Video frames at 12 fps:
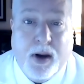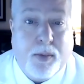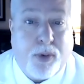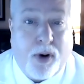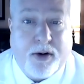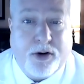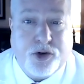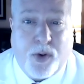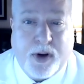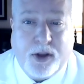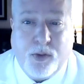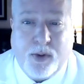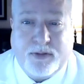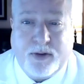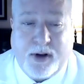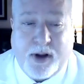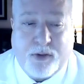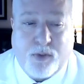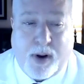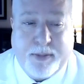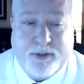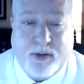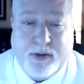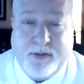Prior to joining USC, Dr.
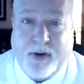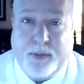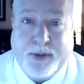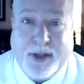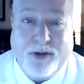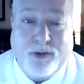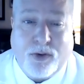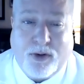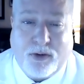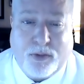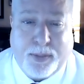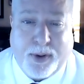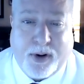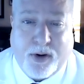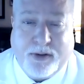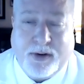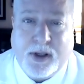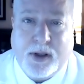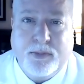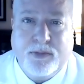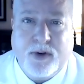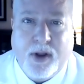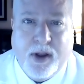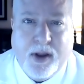Robinson developed interdisciplinary teams